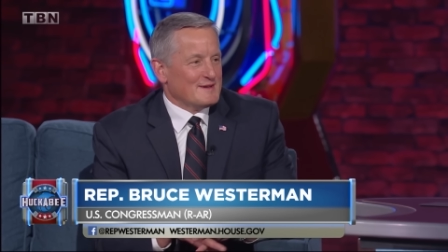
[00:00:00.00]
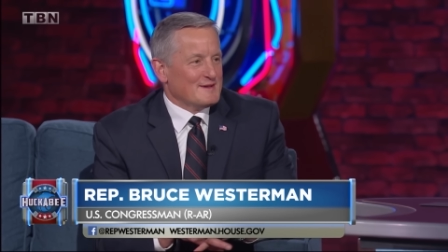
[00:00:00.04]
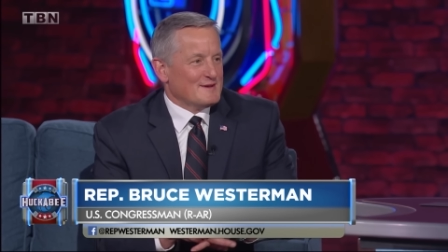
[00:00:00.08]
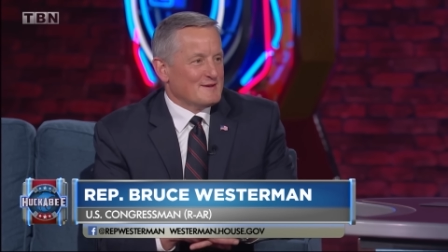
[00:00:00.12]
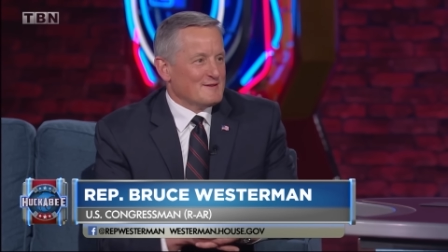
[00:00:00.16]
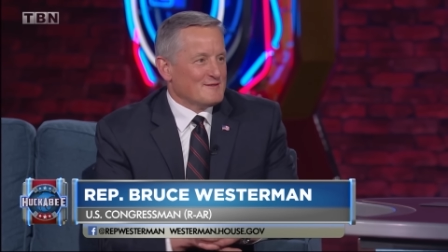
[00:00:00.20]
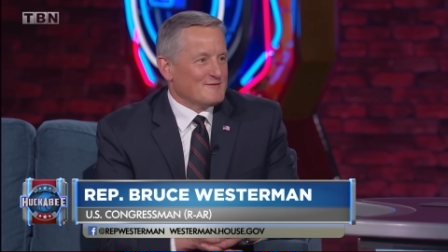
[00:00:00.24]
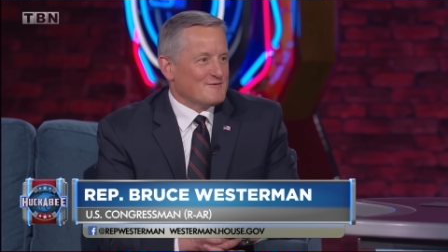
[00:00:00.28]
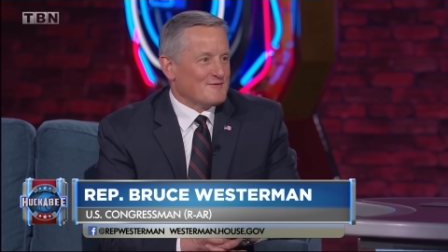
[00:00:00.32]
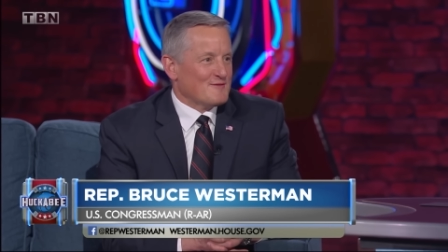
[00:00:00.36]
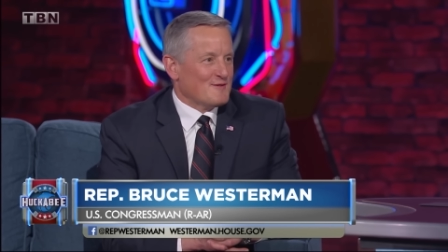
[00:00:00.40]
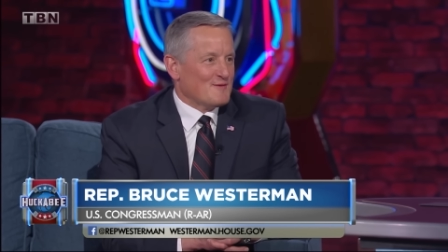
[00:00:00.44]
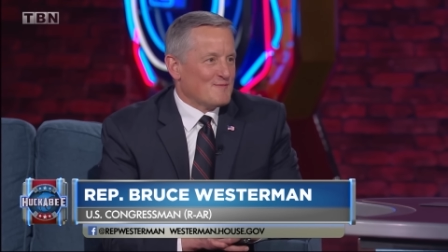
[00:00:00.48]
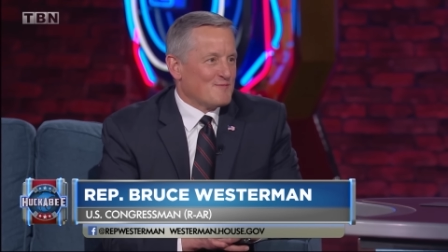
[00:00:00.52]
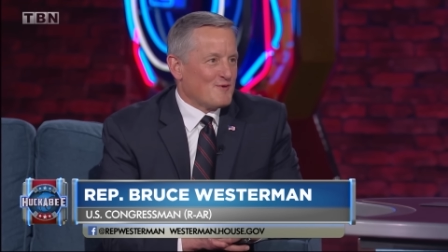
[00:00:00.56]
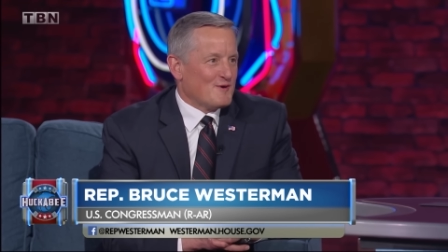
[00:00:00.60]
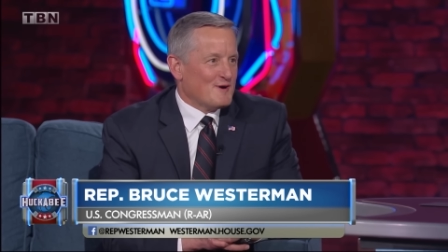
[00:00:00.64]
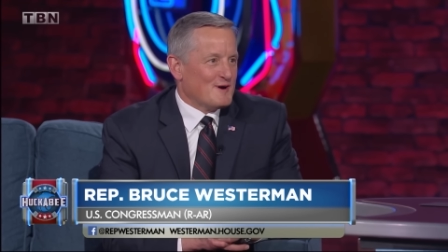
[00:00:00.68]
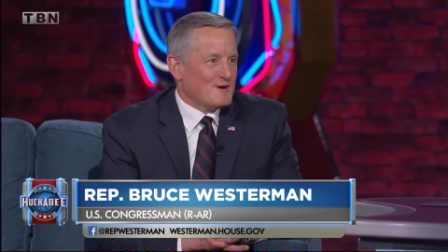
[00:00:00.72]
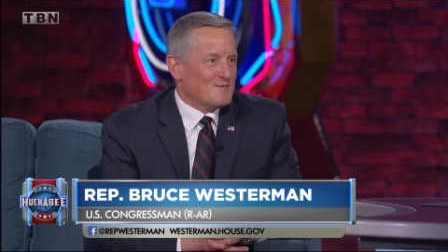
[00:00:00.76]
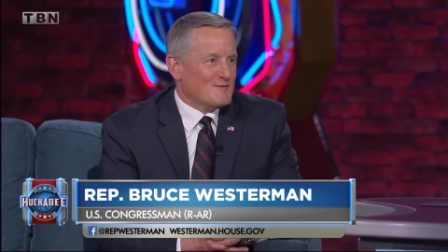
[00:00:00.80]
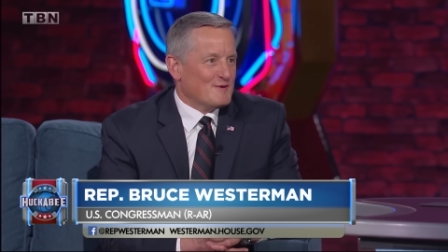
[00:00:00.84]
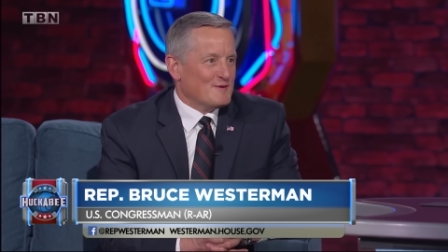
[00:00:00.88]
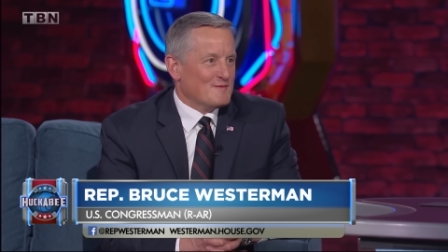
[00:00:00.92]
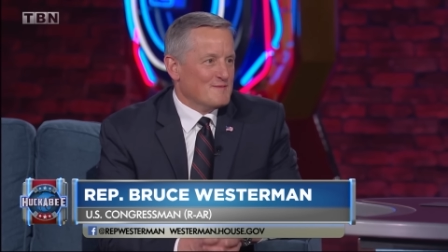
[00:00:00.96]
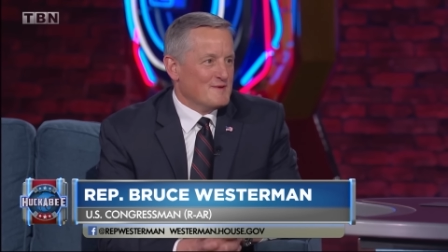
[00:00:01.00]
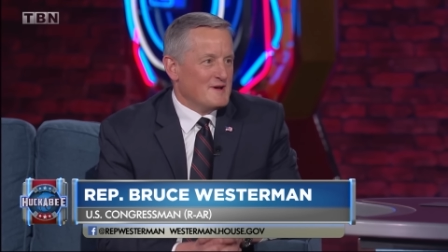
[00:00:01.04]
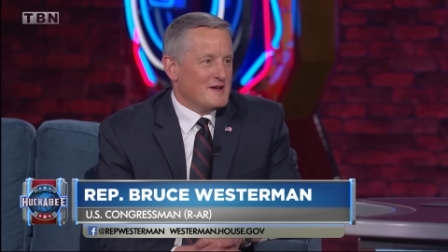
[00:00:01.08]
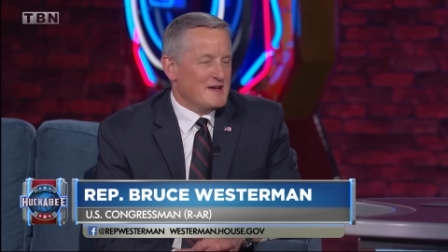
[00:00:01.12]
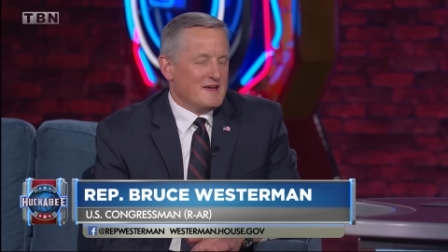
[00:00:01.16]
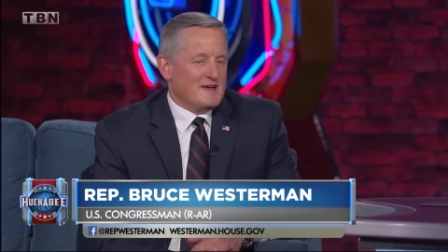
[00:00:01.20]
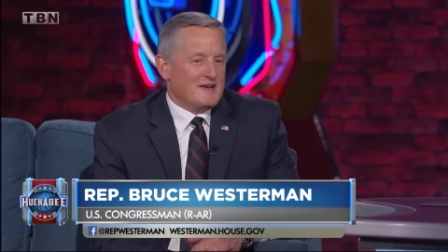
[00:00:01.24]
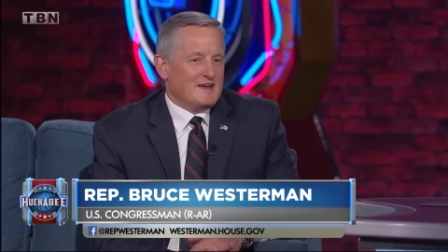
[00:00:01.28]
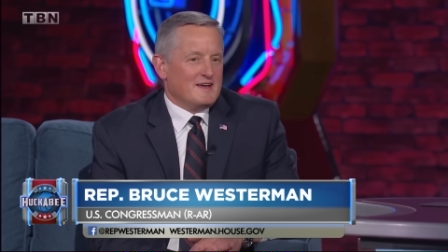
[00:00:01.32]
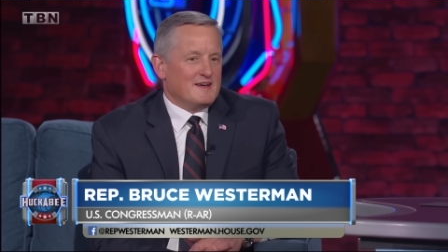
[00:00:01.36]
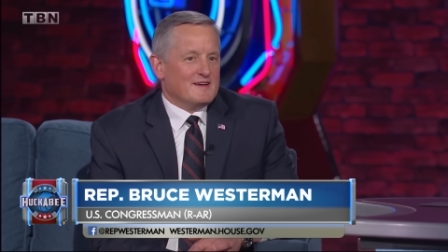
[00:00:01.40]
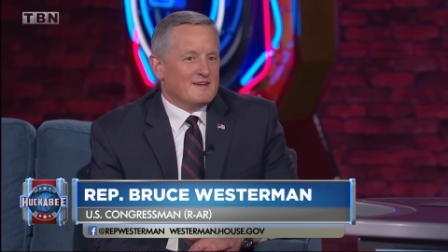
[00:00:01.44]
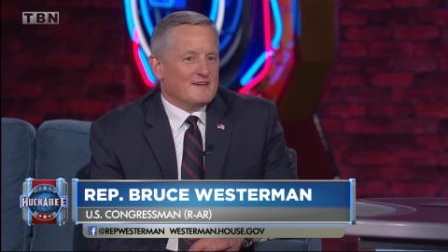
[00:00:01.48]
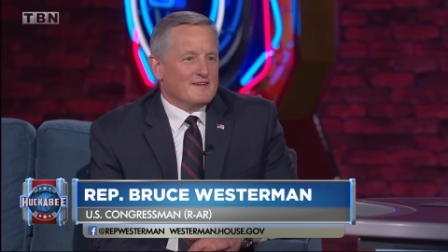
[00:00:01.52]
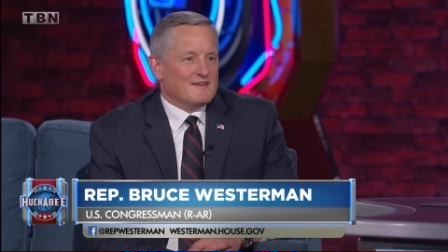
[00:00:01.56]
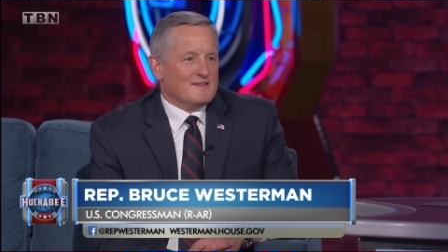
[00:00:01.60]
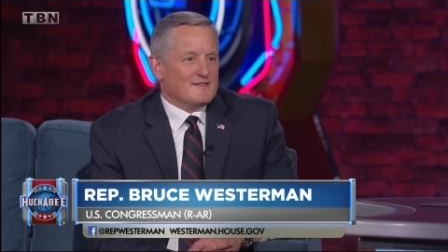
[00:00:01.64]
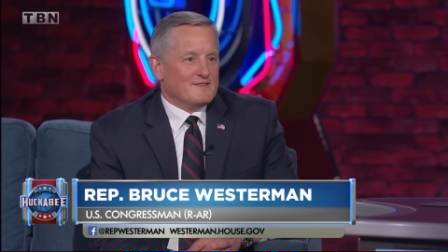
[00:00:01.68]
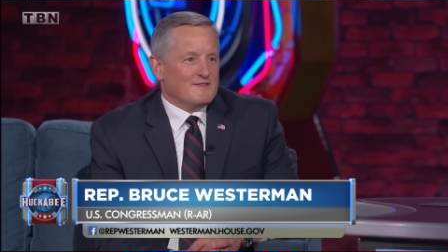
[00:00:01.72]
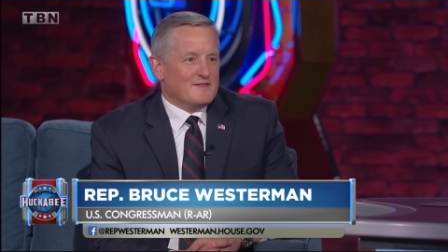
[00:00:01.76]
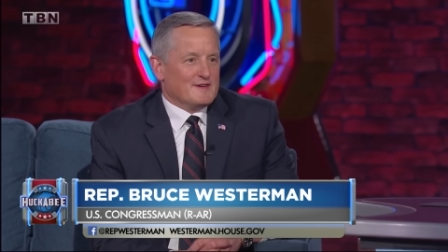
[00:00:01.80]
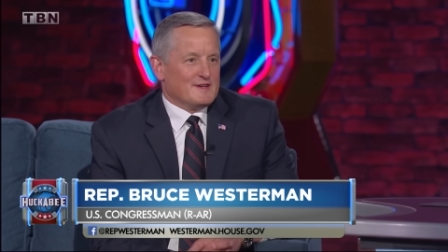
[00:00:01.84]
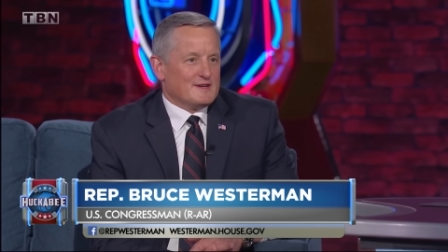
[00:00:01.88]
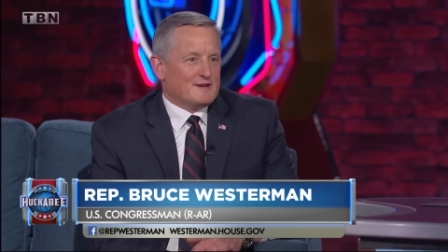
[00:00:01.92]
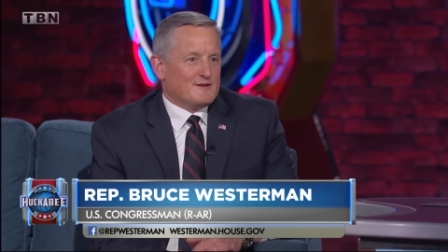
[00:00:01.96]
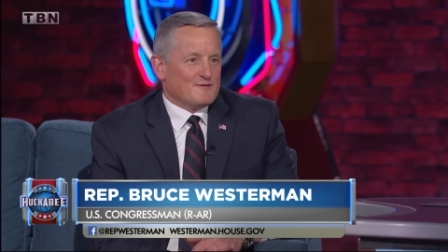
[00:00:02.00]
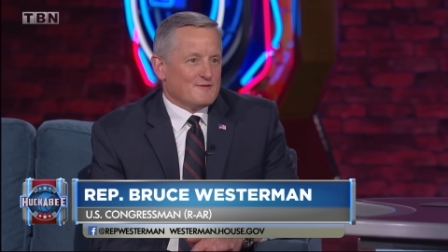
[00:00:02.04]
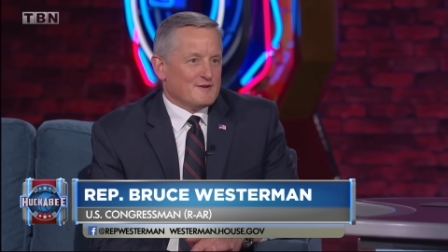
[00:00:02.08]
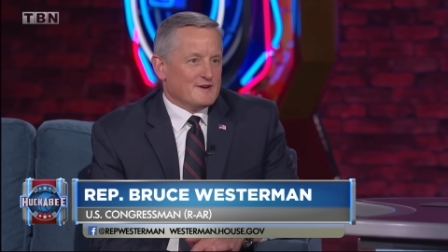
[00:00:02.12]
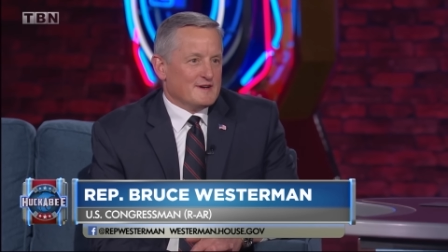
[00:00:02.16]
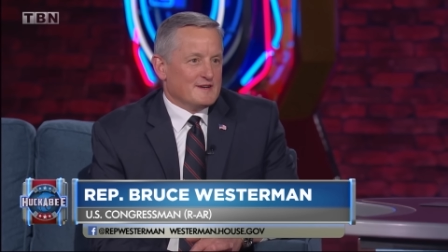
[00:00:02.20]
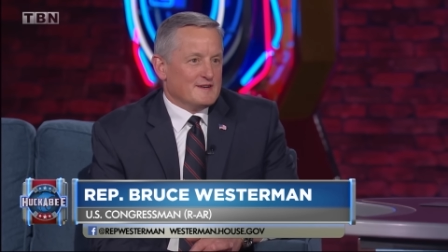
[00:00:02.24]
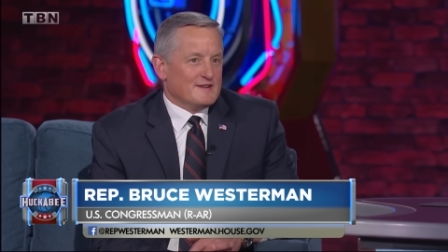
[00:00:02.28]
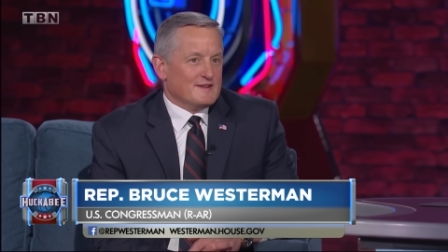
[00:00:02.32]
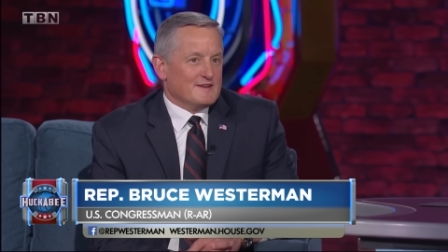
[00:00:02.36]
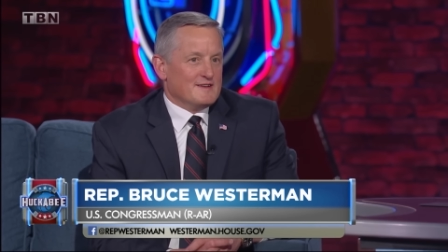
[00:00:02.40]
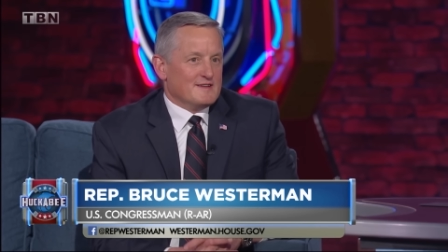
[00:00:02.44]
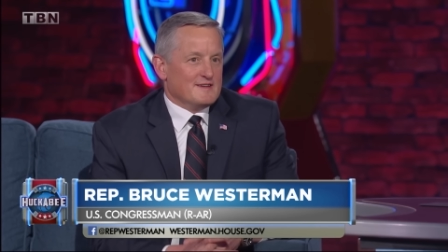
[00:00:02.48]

else for the problem they created.